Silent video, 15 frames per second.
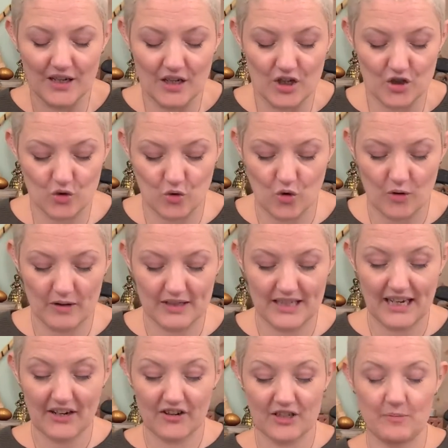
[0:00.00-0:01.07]
So
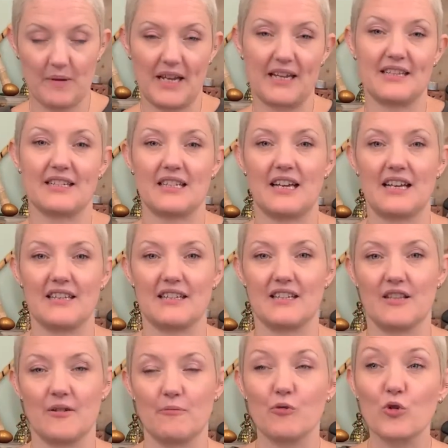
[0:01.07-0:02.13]
sacred space is
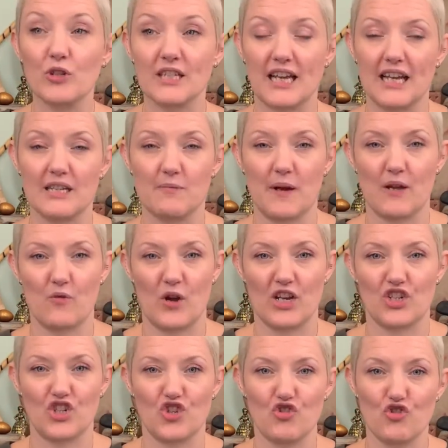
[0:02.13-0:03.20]
the process by
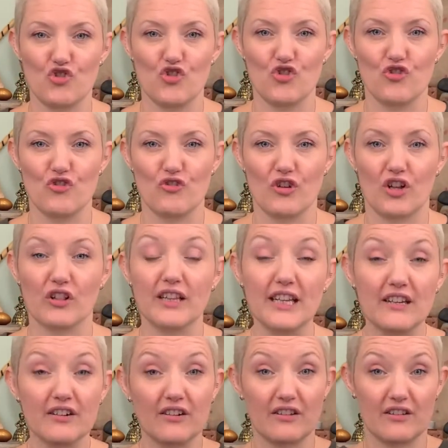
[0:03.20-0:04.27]
which you
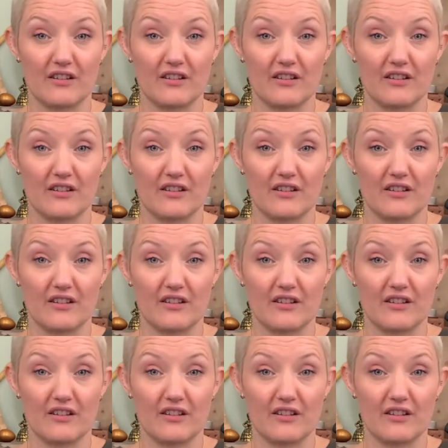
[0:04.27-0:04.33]
clear